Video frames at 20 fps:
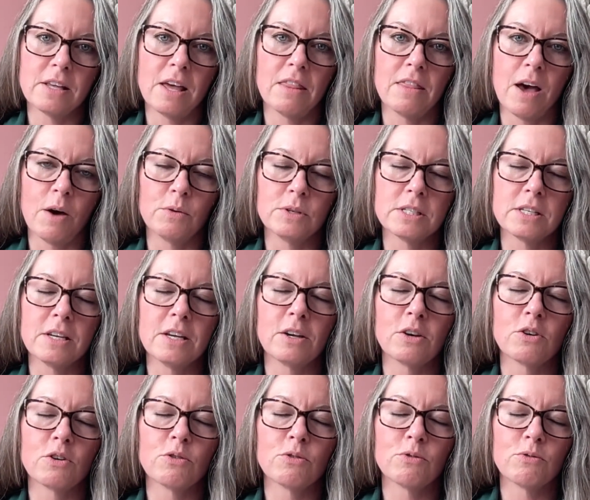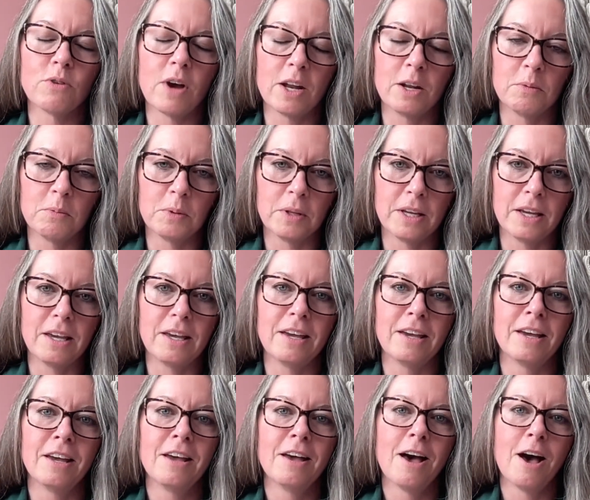And that was
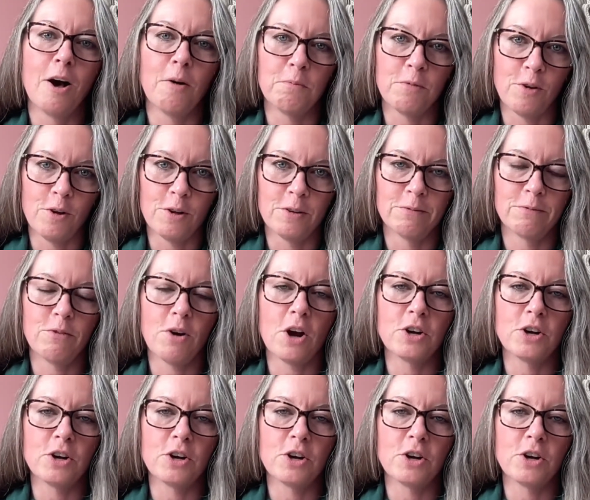incredibly helpful for our